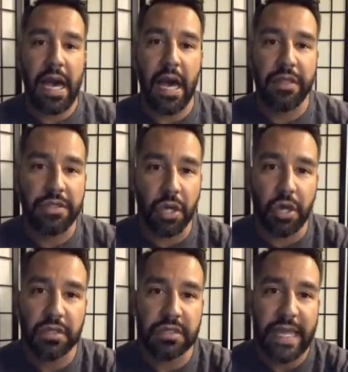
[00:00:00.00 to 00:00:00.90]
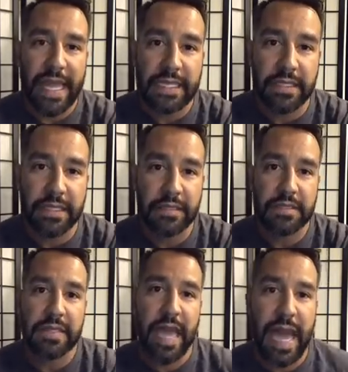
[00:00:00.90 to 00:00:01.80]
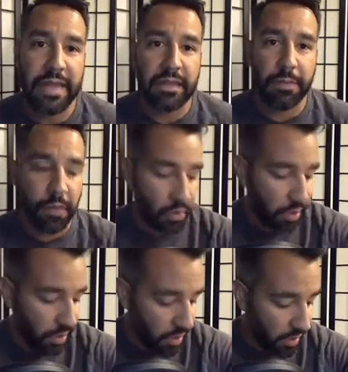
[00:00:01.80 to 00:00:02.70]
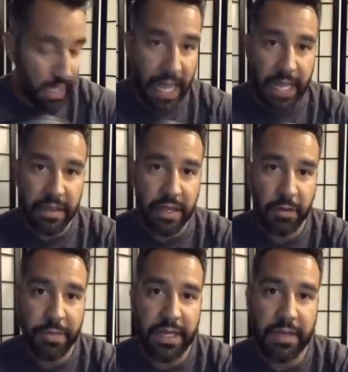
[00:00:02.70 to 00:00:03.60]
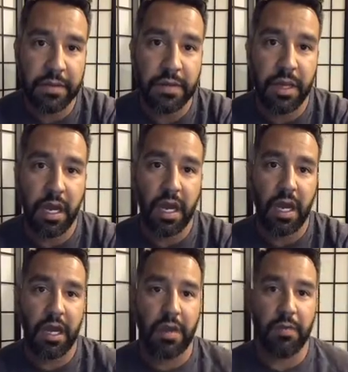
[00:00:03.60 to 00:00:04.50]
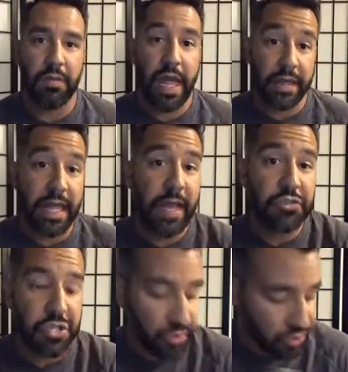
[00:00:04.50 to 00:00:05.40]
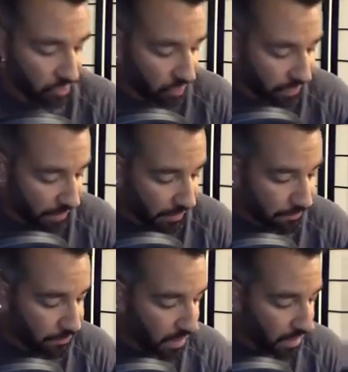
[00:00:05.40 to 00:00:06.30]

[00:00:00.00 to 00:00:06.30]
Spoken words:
adult aliens at the border and they're being and they have children with them,